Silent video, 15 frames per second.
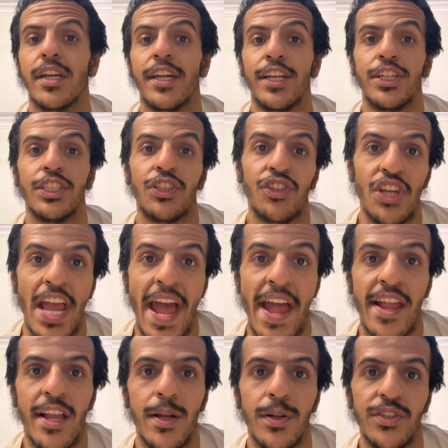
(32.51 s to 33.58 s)
And
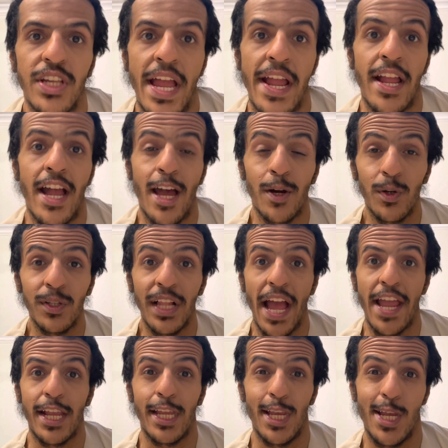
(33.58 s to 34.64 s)
Jack, he was like, I don't
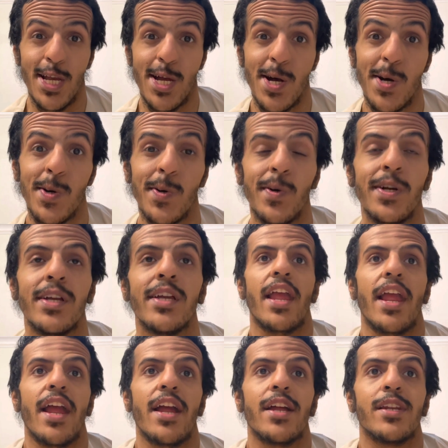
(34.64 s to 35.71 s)
like you.
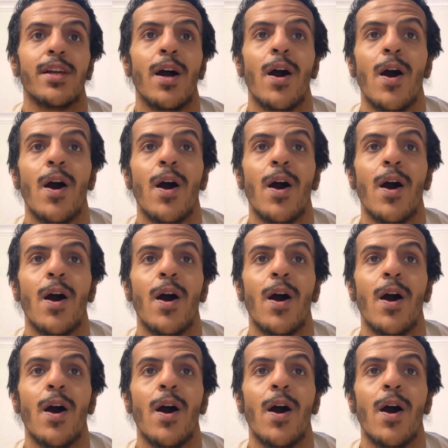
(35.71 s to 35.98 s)
And